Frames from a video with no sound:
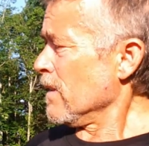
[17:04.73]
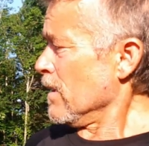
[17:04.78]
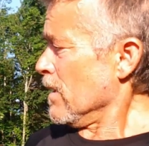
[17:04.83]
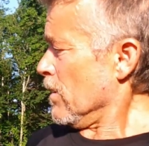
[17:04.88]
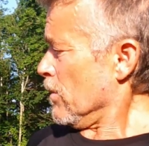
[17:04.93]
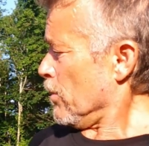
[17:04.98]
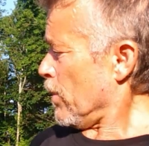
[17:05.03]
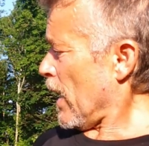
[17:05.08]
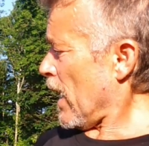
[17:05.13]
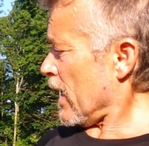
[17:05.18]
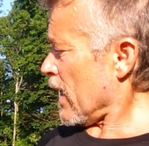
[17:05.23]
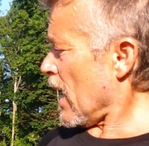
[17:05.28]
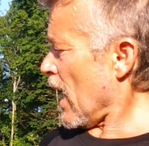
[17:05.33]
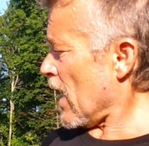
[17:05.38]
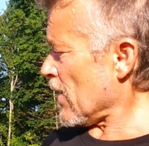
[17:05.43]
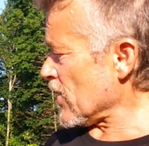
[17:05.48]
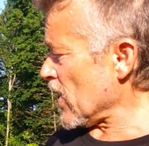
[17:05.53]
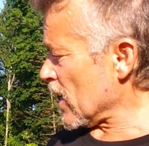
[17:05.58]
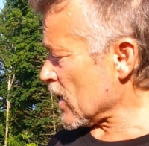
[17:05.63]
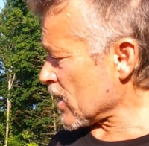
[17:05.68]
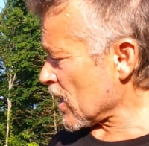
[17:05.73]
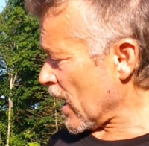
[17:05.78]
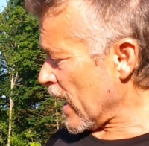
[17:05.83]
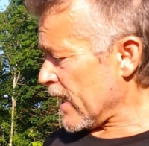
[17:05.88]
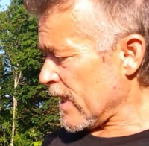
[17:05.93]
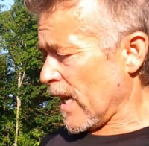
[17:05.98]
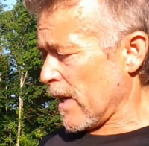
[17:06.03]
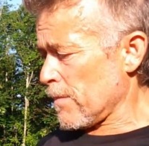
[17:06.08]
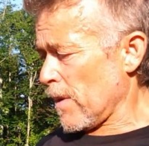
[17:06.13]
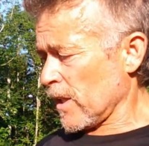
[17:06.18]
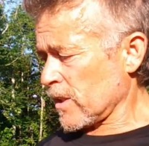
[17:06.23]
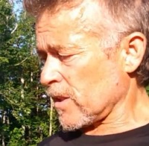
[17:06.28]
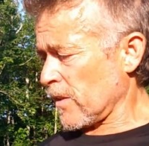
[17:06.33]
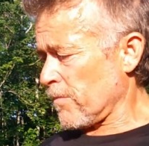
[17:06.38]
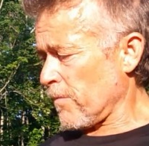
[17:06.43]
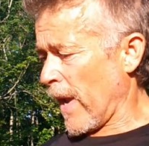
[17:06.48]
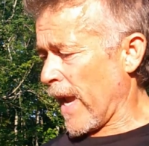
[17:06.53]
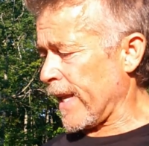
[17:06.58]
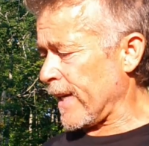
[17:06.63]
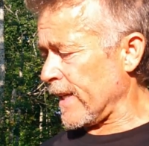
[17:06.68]
but obviously they must have
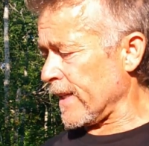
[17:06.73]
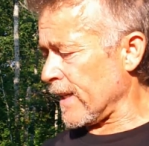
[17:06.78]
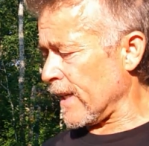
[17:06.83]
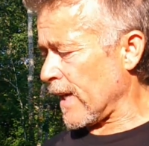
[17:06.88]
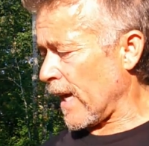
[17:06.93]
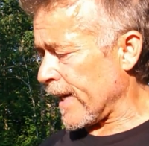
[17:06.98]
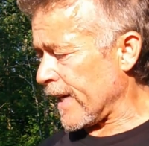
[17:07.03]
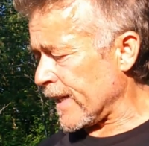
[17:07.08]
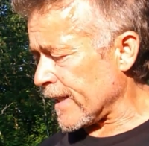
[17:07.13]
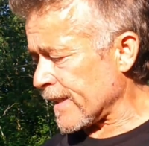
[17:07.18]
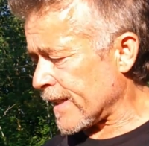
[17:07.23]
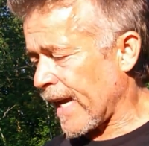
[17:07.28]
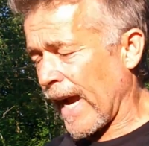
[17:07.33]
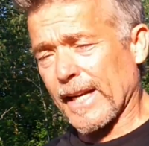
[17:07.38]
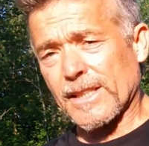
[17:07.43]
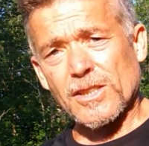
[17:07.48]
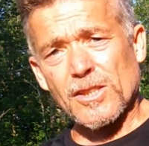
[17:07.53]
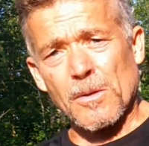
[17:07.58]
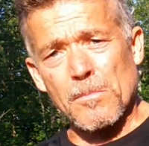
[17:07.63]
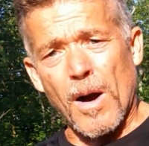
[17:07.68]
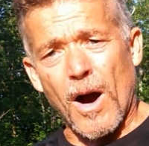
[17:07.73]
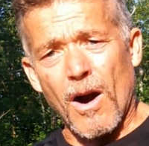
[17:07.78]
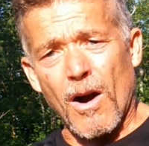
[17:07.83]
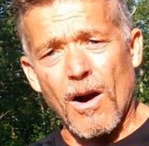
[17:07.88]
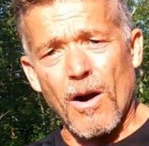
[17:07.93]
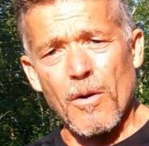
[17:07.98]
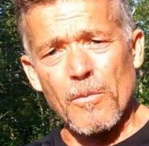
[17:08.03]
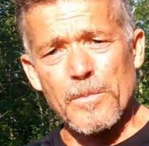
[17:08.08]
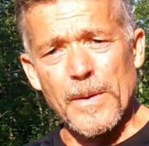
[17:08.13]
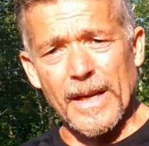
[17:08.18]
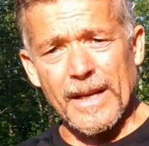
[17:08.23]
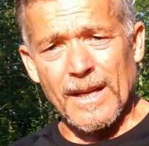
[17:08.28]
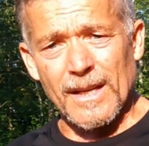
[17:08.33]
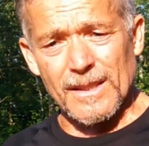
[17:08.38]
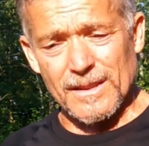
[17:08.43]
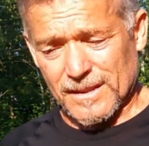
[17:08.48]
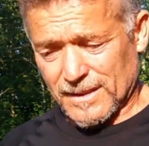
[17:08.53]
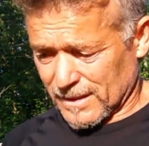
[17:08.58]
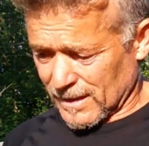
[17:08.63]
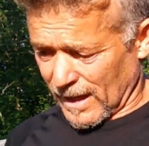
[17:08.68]
made it and I didn't catch them all,
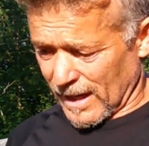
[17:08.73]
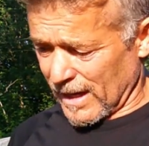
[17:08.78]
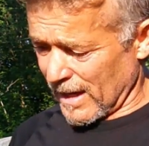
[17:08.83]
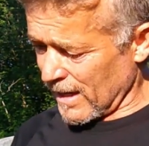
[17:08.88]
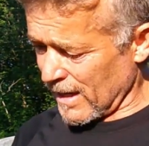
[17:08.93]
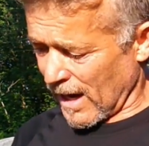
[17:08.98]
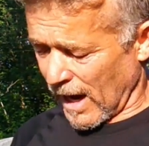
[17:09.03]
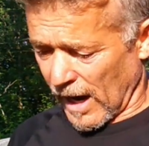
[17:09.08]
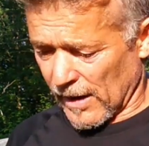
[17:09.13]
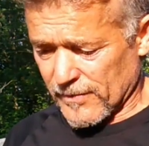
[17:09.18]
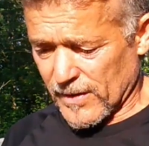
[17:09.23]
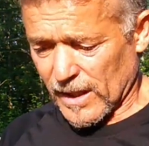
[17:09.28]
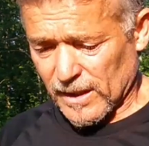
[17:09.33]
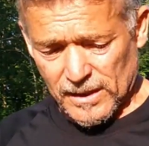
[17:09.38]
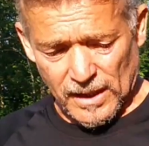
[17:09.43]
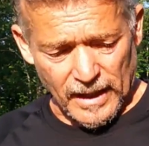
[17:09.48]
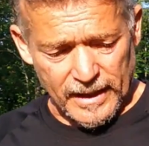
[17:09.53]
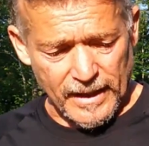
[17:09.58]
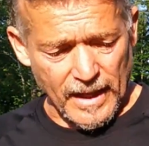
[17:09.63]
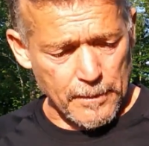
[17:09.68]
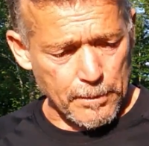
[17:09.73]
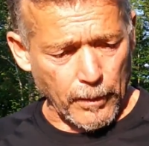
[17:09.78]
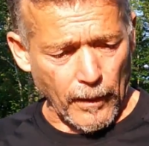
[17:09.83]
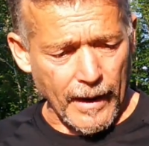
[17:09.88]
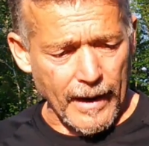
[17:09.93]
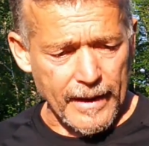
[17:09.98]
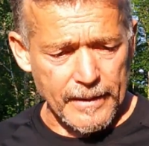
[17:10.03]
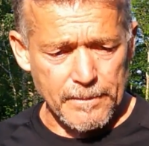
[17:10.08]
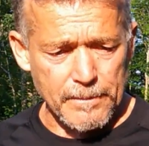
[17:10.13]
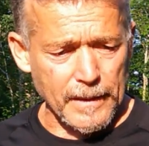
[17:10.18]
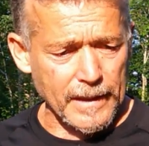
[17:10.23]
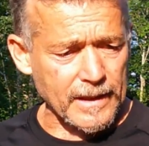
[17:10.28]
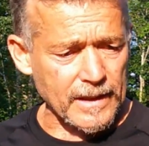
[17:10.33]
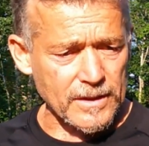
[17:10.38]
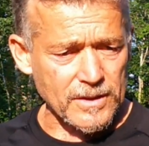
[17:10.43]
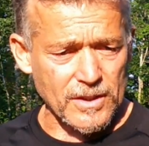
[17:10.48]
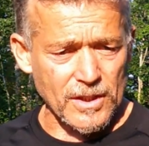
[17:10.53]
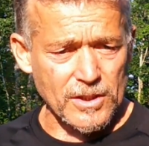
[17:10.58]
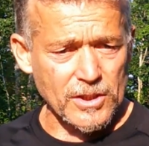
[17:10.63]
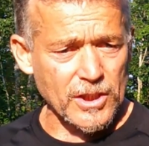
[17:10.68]
because obviously they bred,
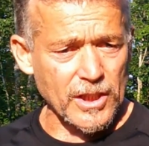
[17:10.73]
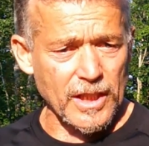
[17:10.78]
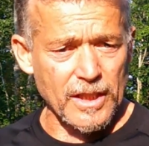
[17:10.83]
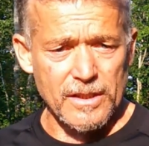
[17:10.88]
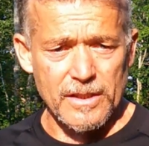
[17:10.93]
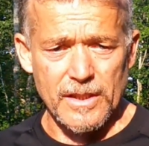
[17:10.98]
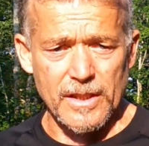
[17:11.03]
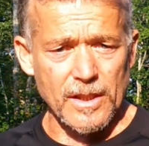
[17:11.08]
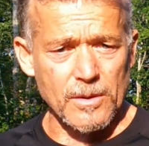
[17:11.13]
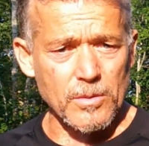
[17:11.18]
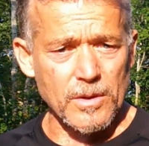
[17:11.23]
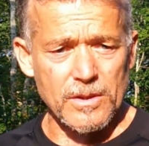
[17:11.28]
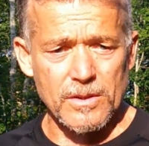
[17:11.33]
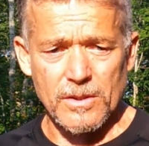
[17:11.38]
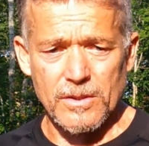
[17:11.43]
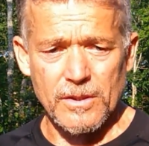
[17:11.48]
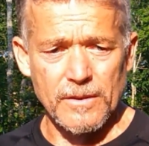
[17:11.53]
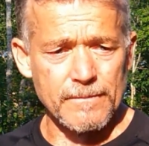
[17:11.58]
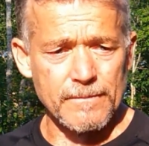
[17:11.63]
because this year there was